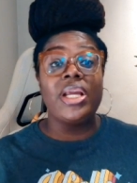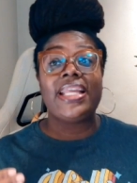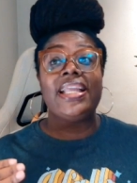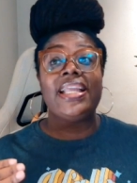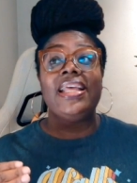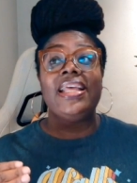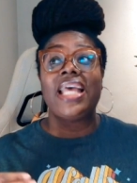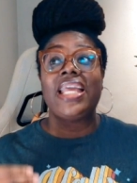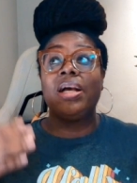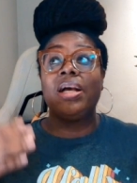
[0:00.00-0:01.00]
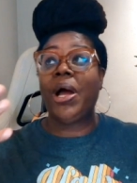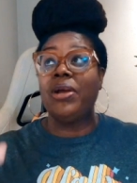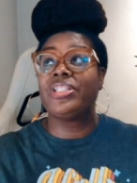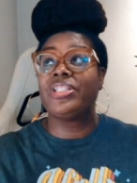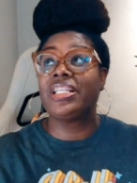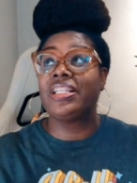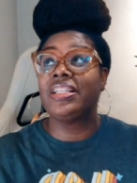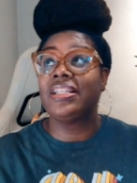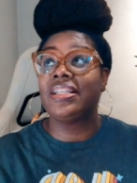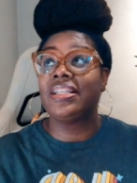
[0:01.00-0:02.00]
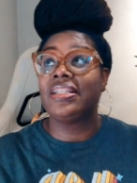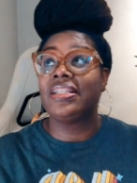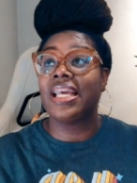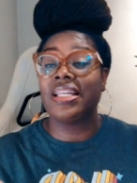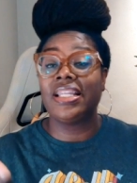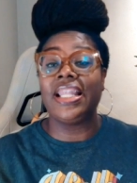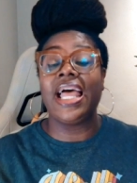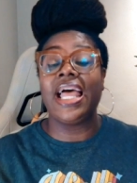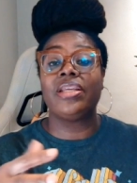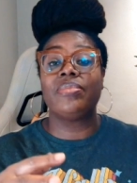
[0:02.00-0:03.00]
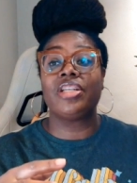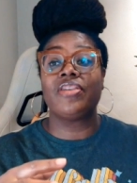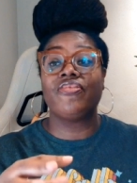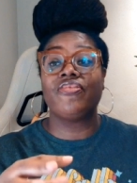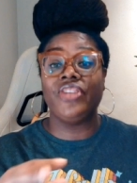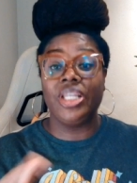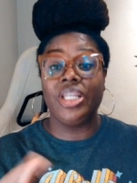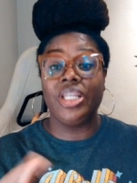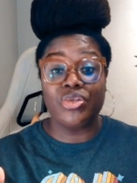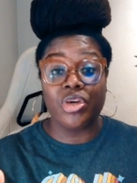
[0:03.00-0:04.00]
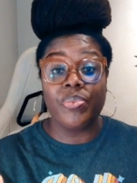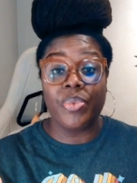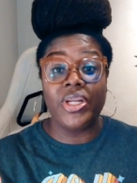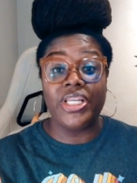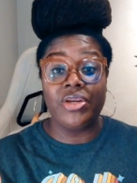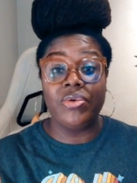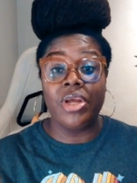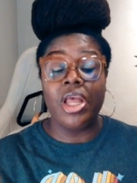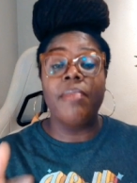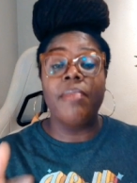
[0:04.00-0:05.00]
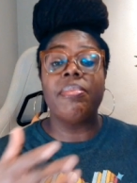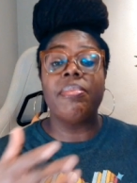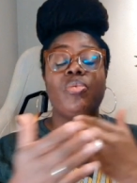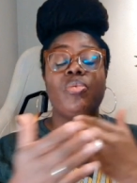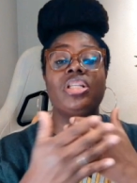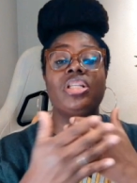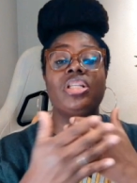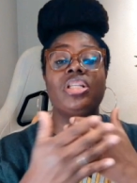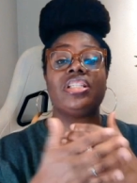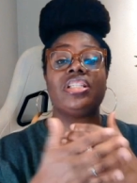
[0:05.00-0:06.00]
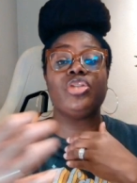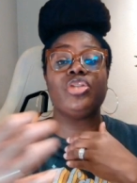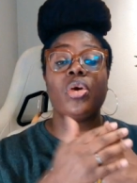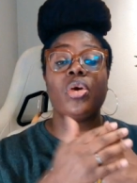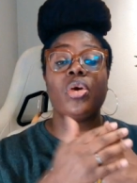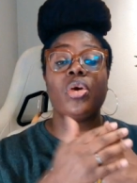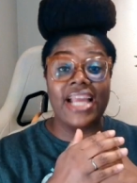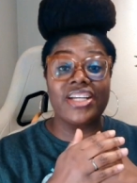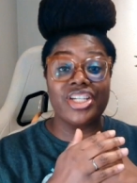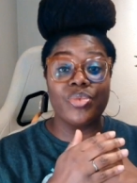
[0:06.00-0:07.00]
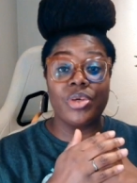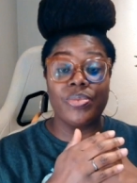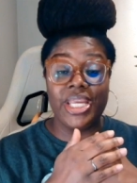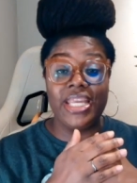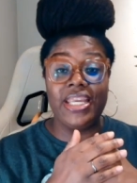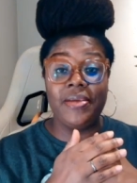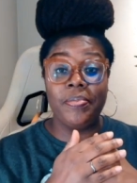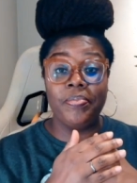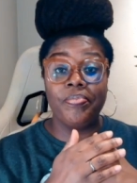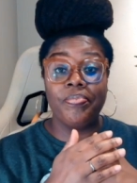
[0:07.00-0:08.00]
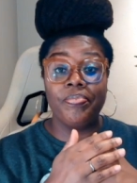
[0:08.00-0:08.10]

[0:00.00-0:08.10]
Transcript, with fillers: When the Lord can take a person and allow them to flip the script on you because he wants to see what your reaction will be?